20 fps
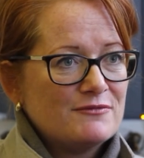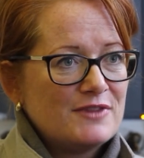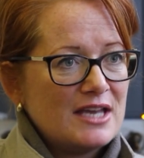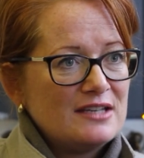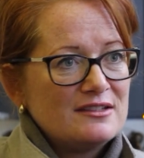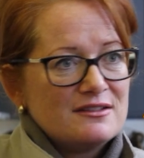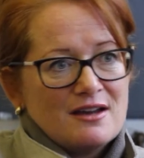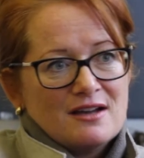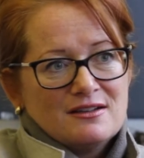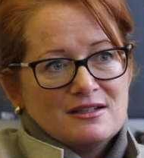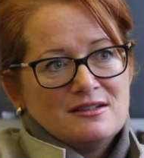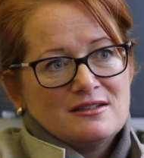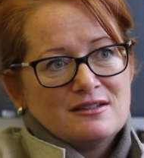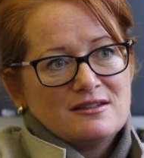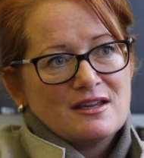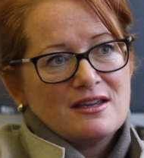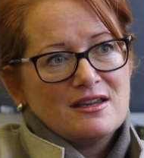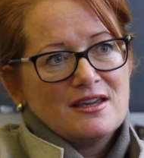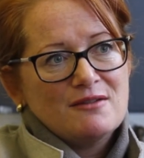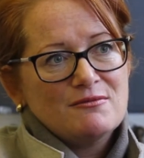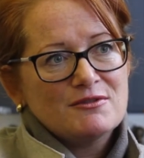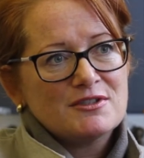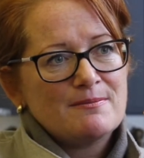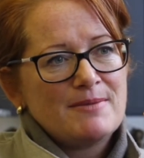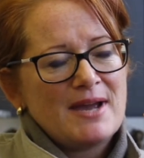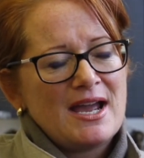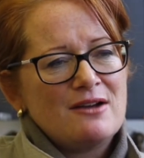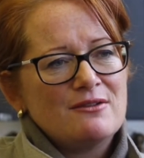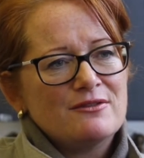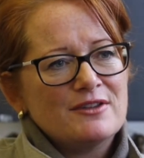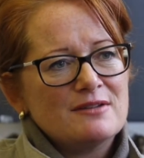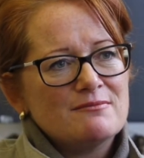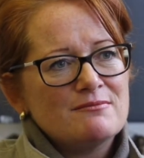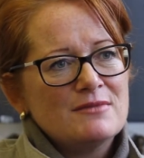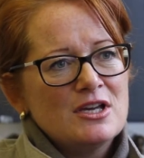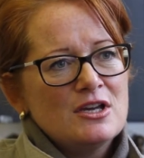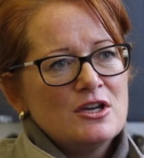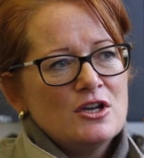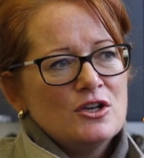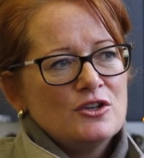They started to think it was about them.
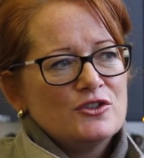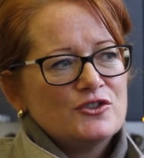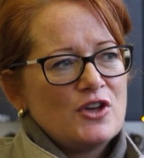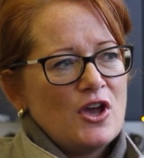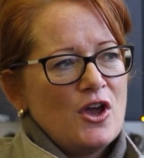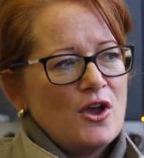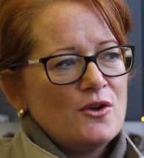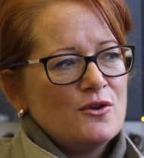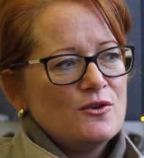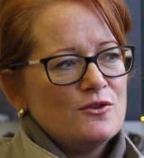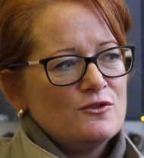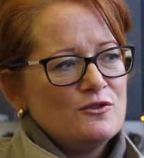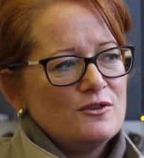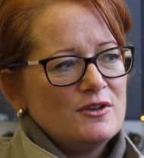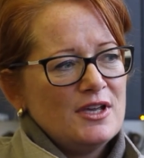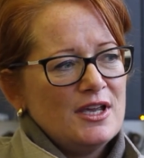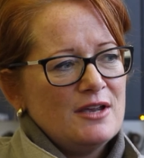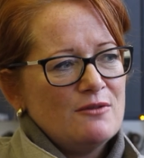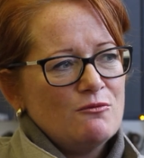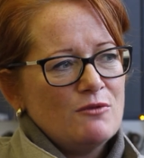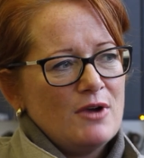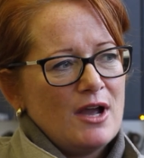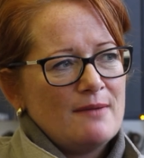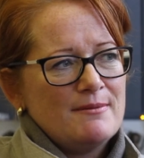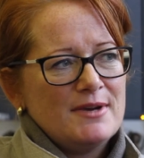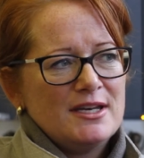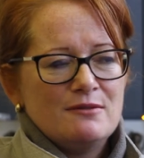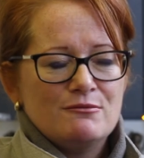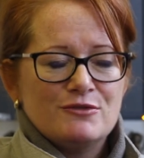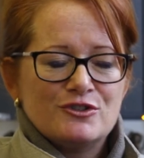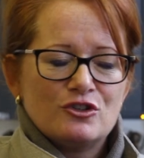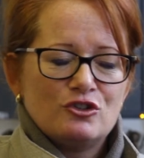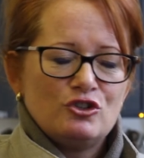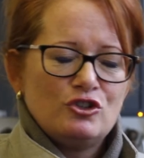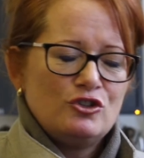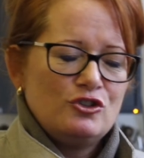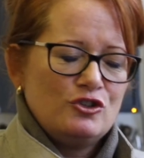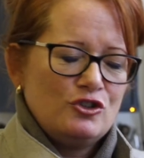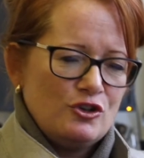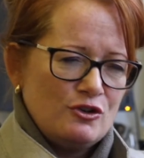So, it was a
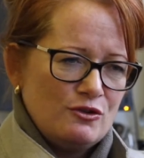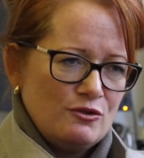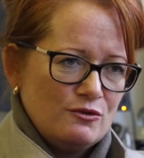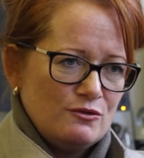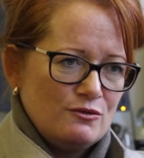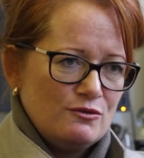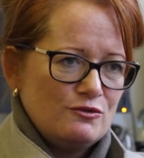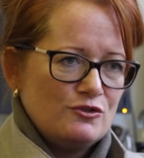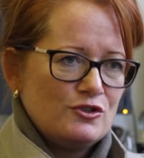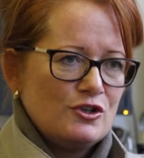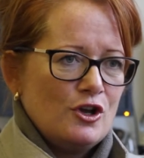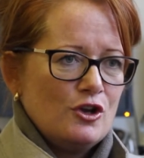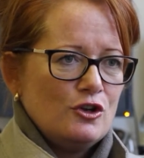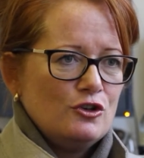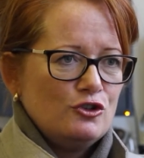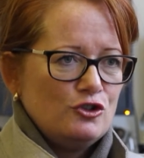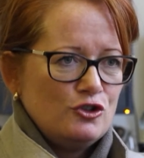huge,